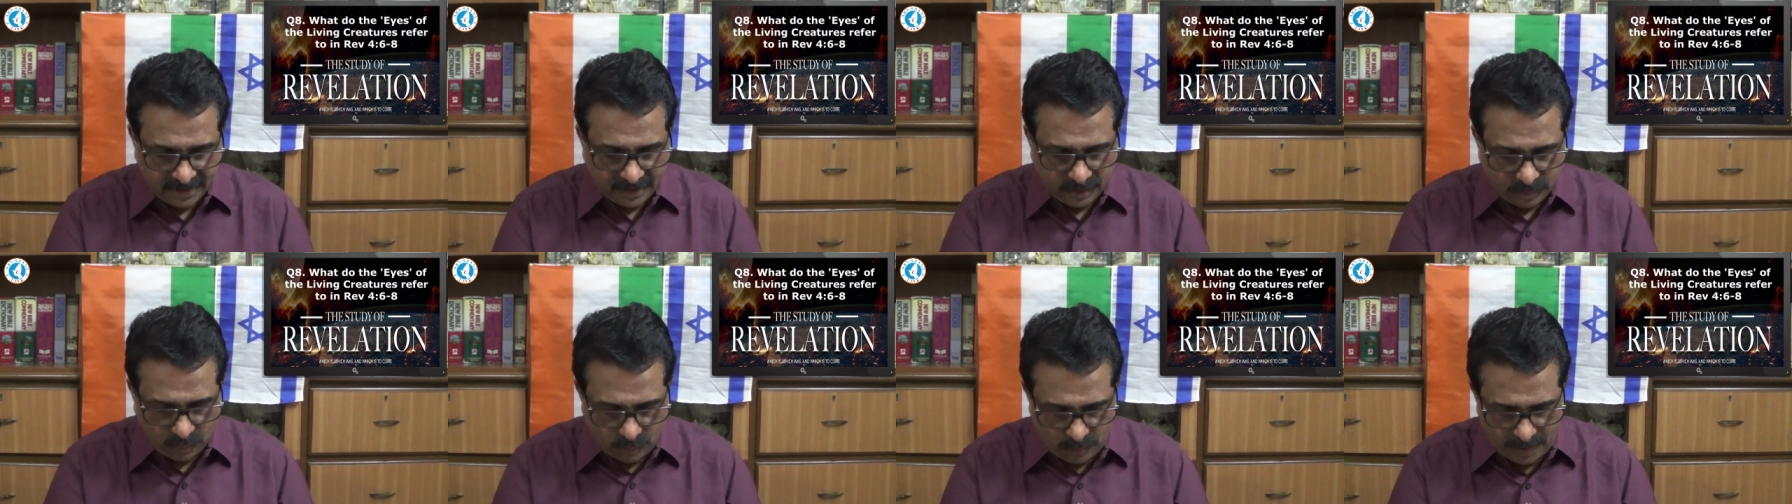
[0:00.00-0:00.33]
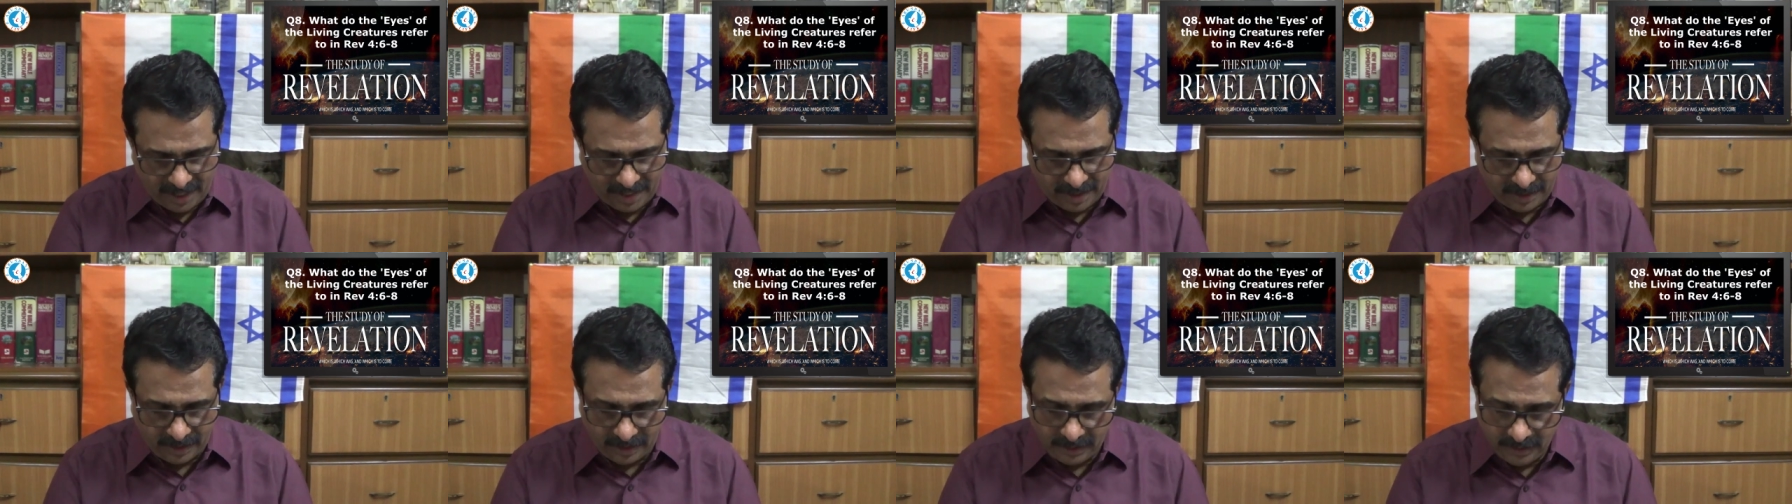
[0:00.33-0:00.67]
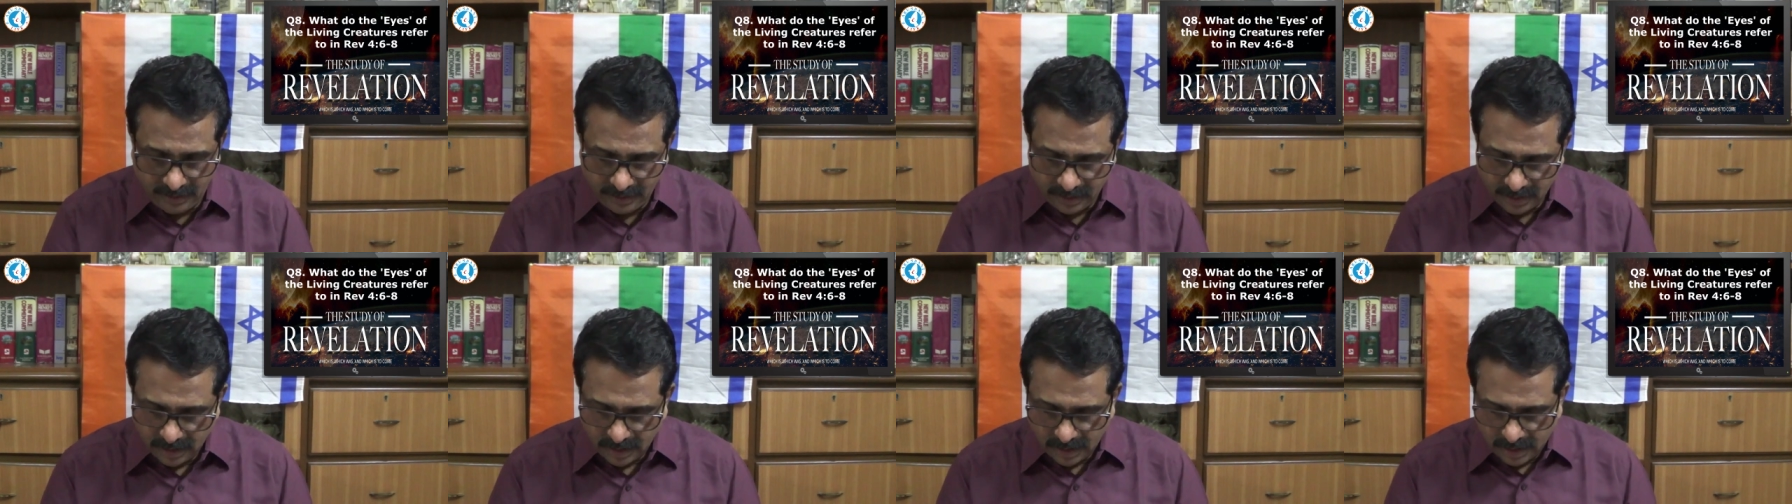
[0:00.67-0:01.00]
Well,
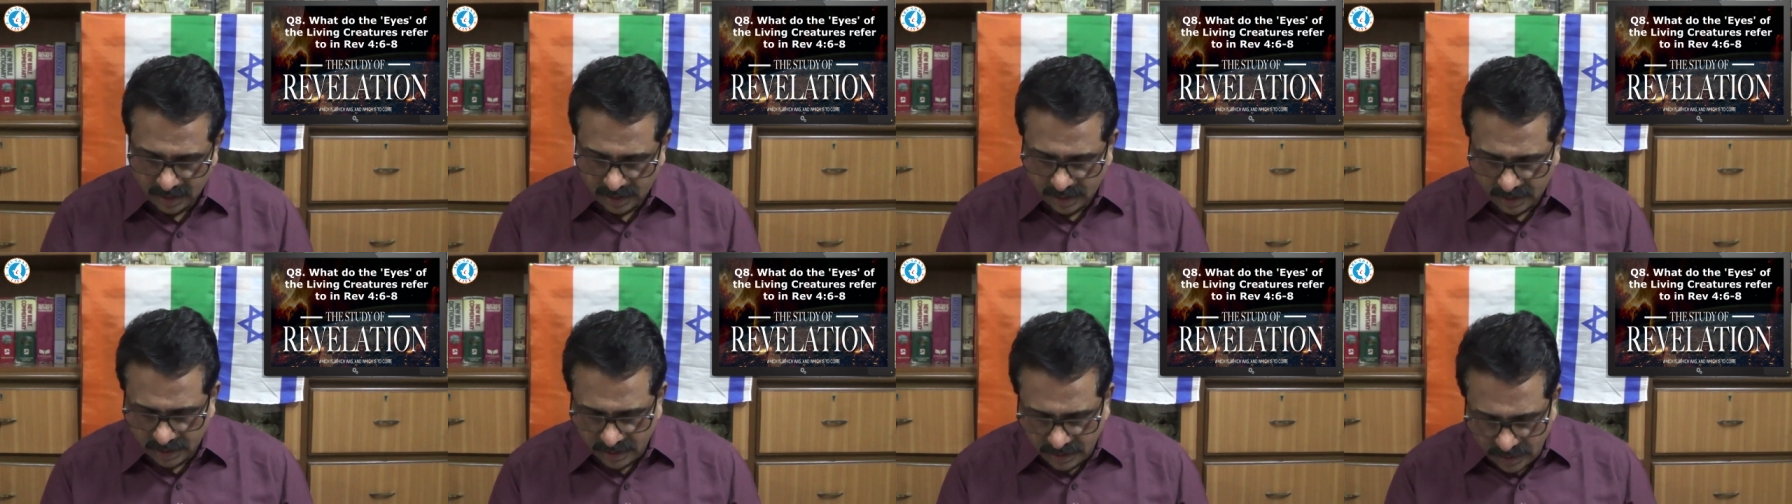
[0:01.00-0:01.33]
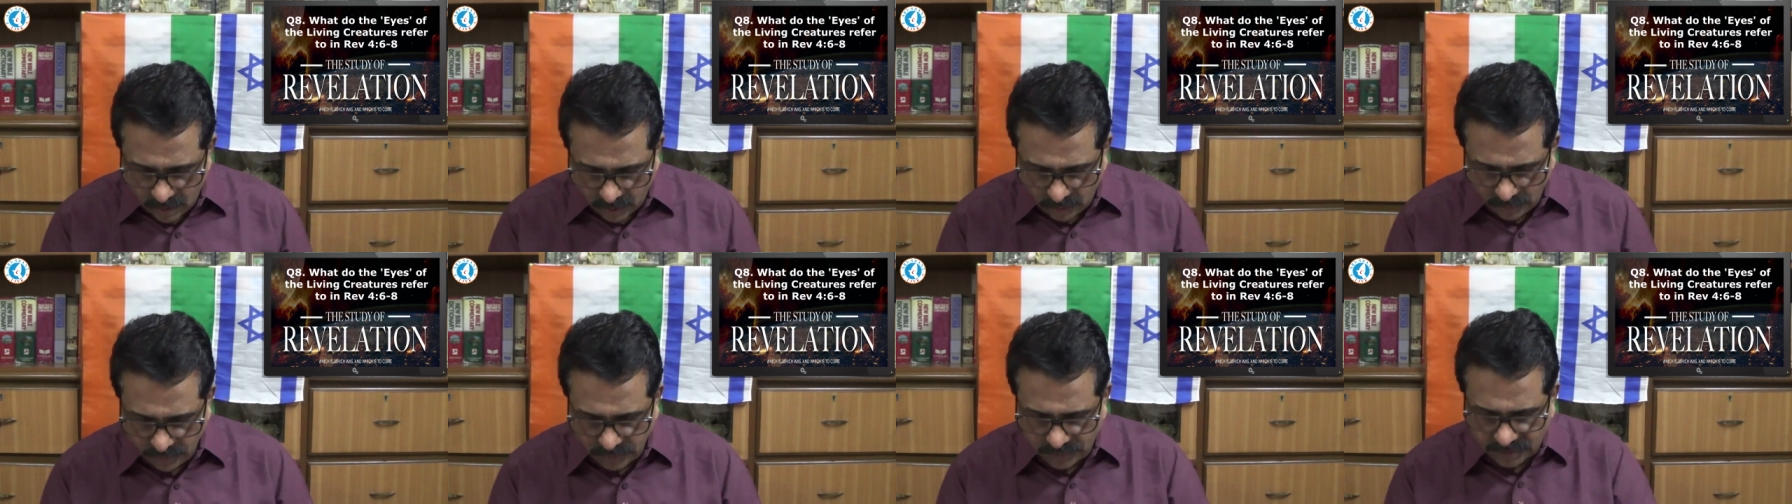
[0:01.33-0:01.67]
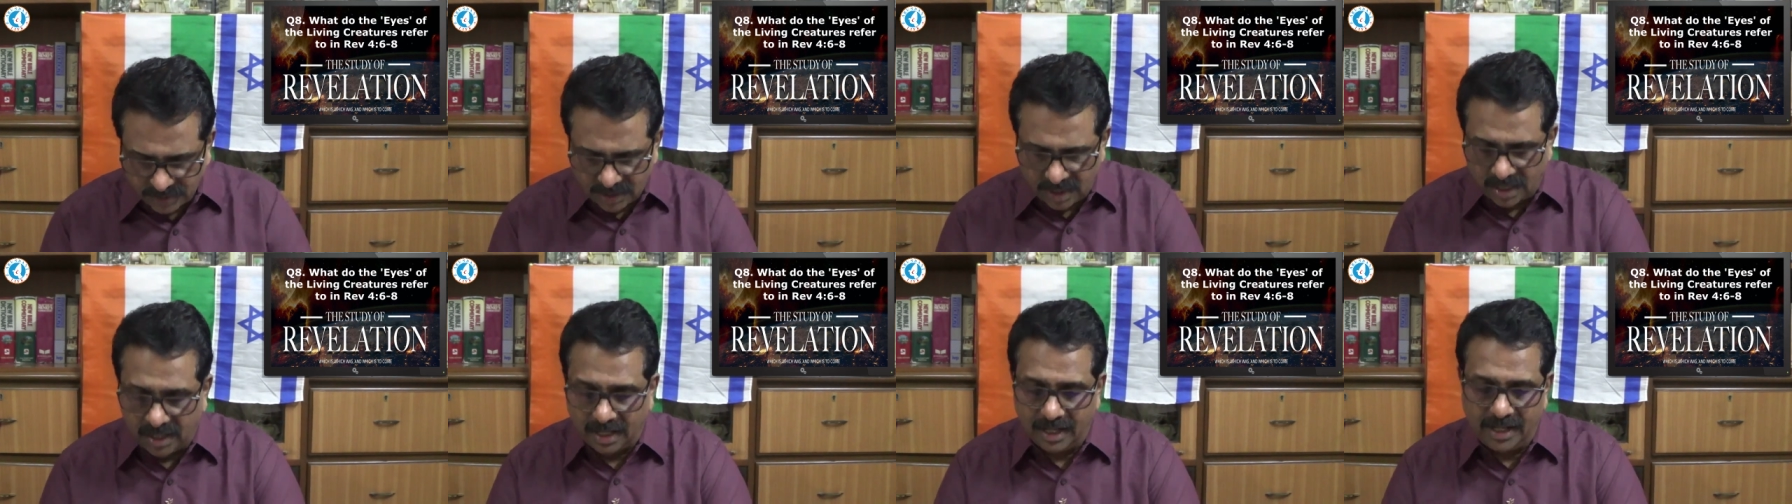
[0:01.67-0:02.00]

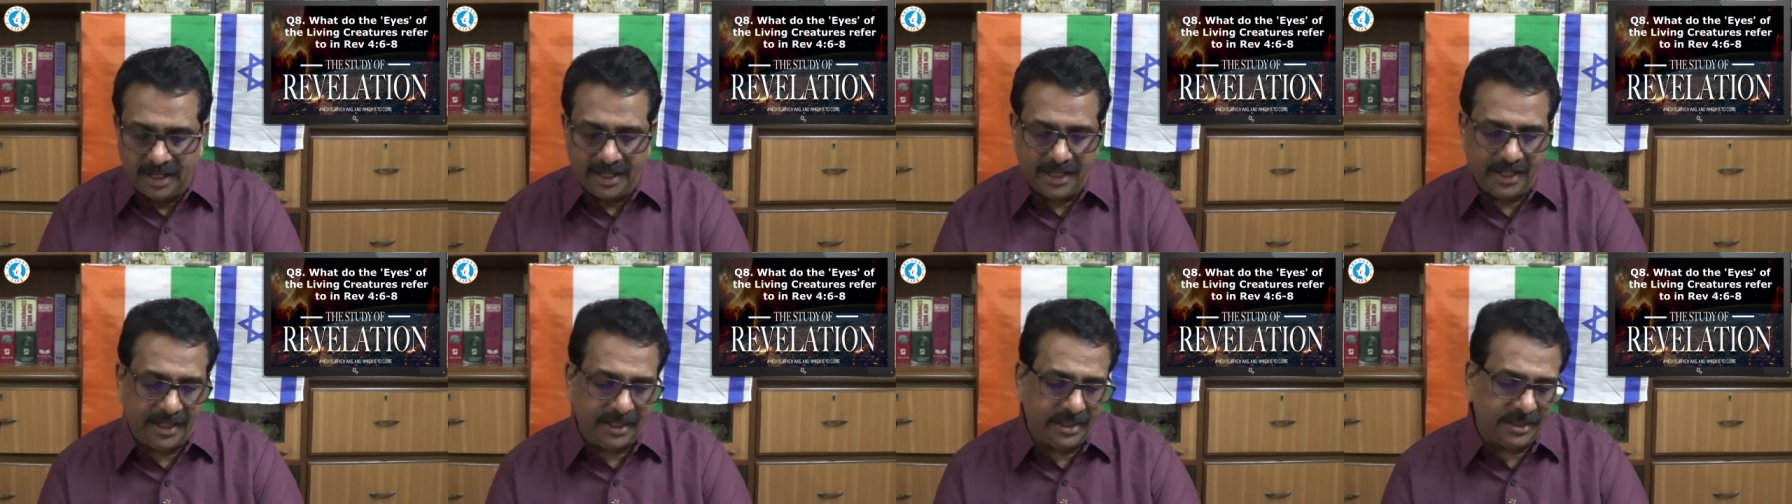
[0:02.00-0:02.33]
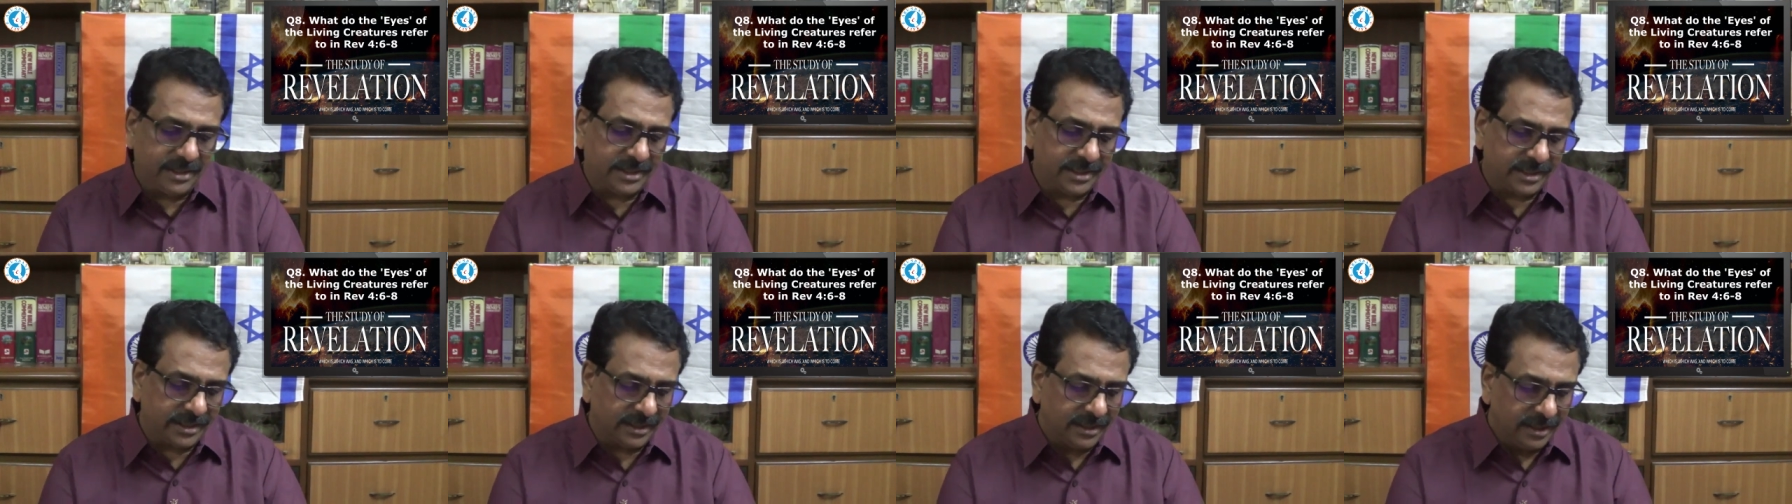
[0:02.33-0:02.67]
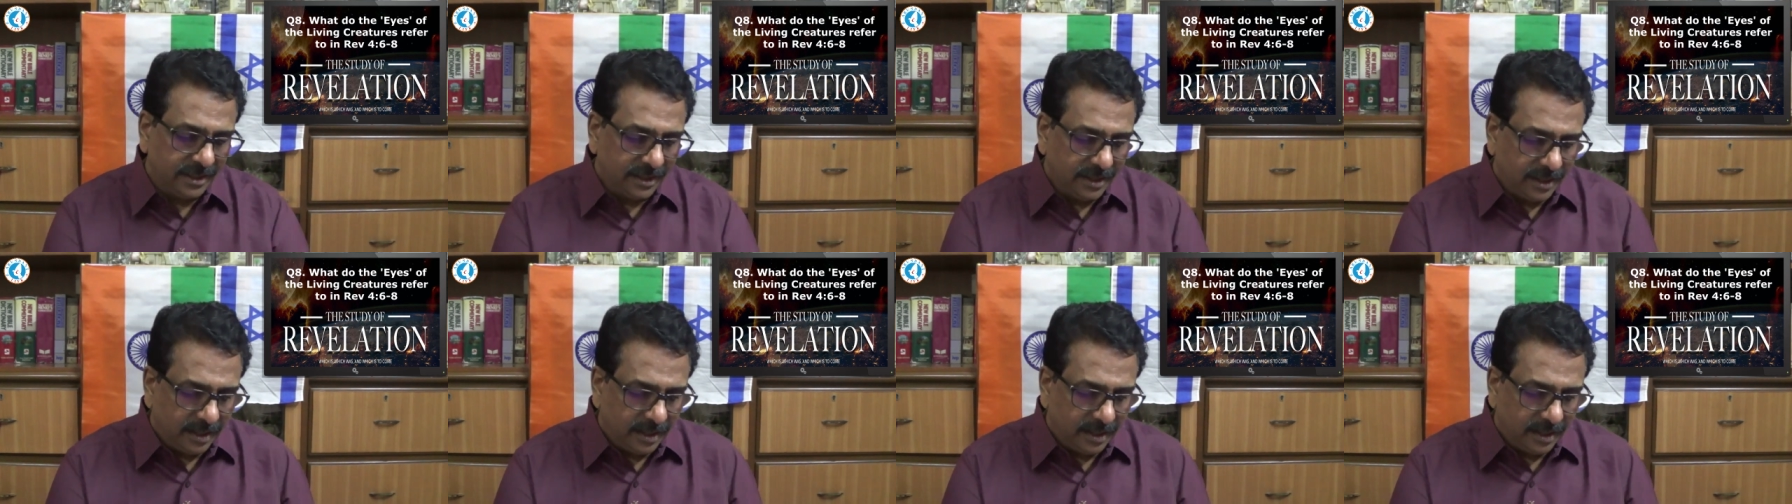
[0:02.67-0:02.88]
those eyes